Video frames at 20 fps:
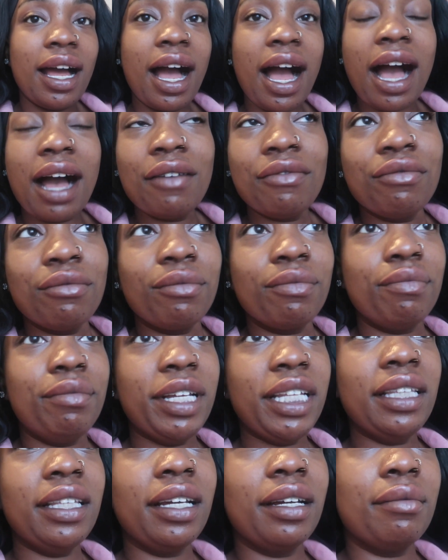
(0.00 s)
I've
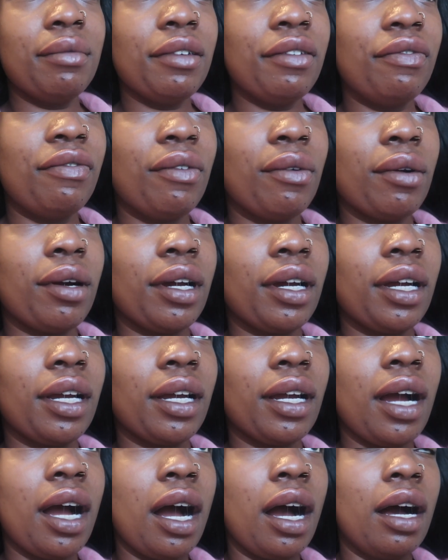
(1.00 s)
been there
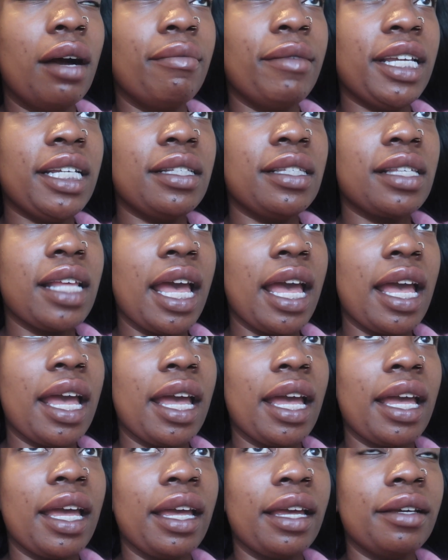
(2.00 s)
before um it's
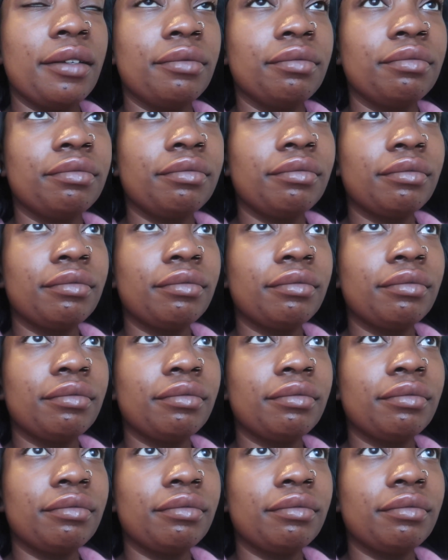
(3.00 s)
a